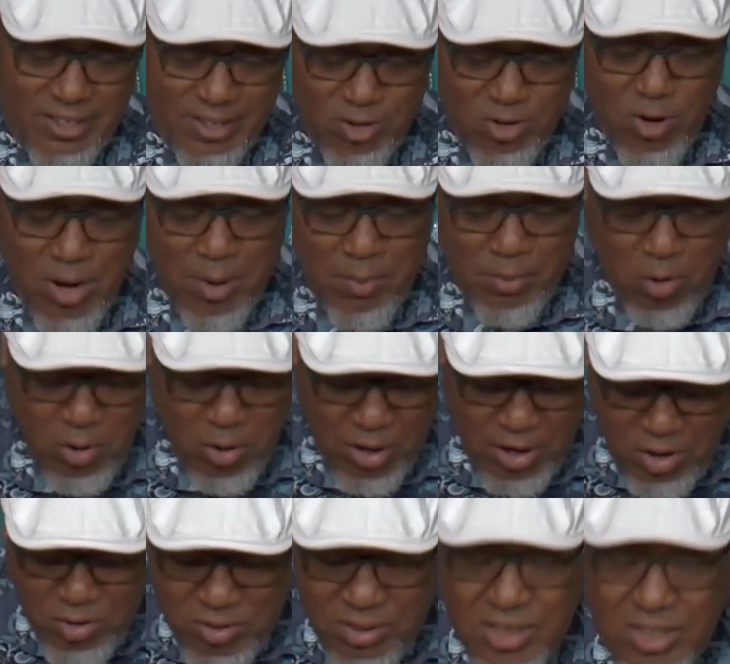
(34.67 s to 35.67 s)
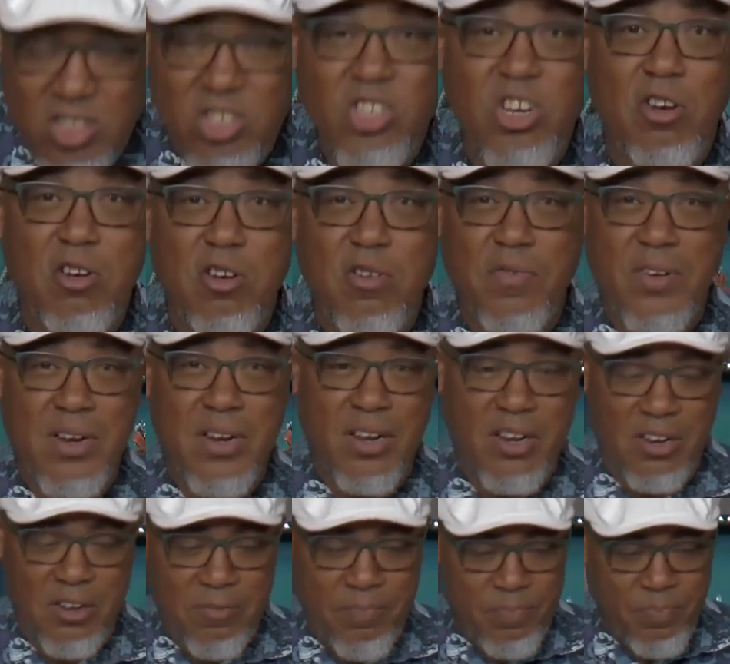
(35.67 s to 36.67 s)
So I'm going to use this cherry
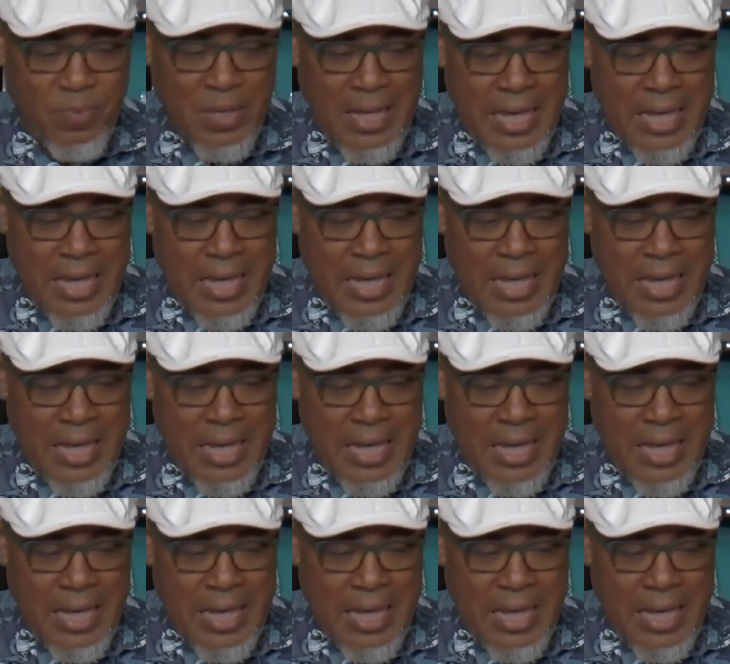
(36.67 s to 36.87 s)
vanilla